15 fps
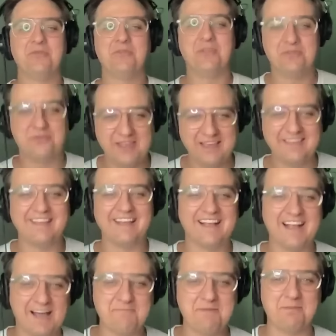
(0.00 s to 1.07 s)
The thing that
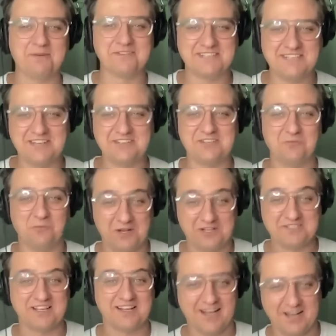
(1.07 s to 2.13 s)
got people's attention
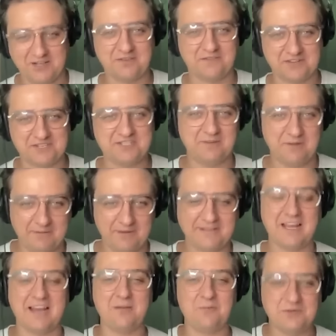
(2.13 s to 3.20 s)
was the controversy around
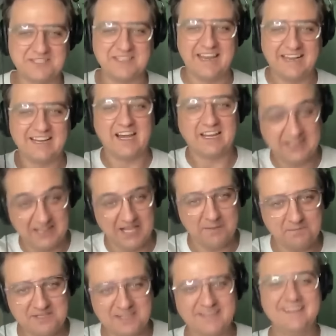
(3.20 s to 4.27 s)
Mamdani, which then got
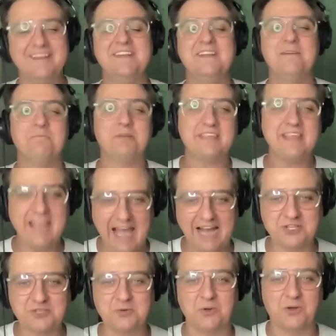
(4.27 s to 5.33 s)
clipped. But the
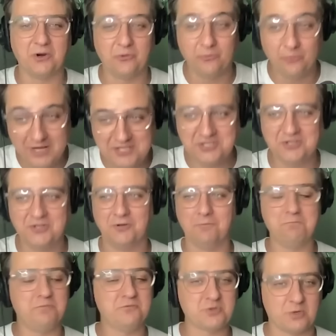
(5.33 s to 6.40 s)
actual
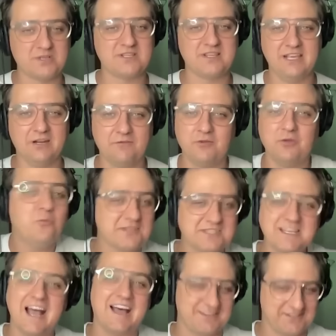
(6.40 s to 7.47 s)
original source of the interview
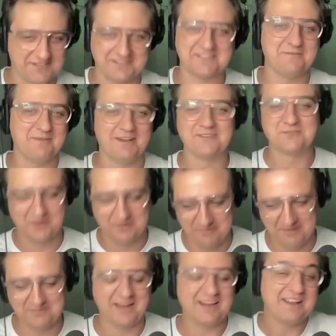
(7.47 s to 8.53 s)
was not just about Zohran
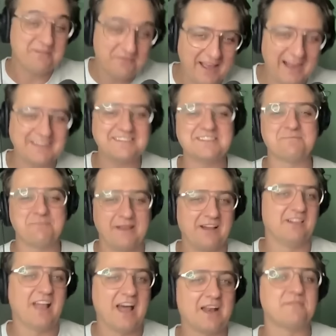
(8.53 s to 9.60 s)
Mamdani. In fact, it
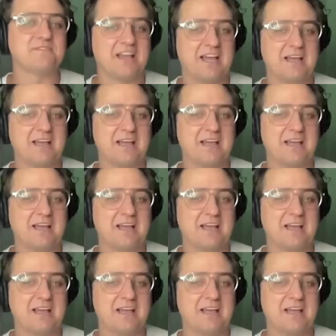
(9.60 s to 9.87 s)
spent a lot of